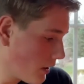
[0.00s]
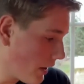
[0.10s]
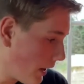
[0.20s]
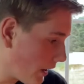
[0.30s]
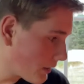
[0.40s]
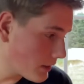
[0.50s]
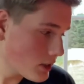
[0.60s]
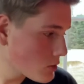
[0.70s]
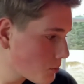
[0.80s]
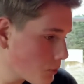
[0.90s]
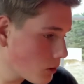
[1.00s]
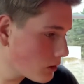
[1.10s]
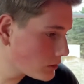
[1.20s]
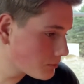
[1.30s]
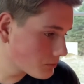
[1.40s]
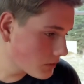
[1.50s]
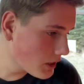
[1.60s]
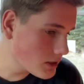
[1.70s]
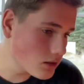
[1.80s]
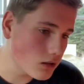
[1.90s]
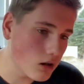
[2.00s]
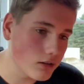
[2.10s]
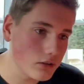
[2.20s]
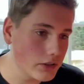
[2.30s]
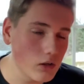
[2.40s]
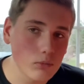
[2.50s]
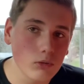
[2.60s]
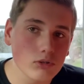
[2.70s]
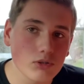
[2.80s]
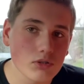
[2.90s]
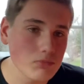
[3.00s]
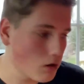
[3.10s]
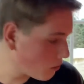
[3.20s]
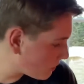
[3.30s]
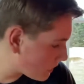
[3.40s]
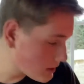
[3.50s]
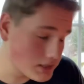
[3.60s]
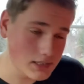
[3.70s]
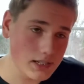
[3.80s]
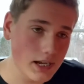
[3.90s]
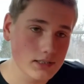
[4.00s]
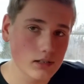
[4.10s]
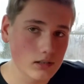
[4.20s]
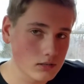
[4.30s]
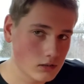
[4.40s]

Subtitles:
And these are already almost too small because these guys are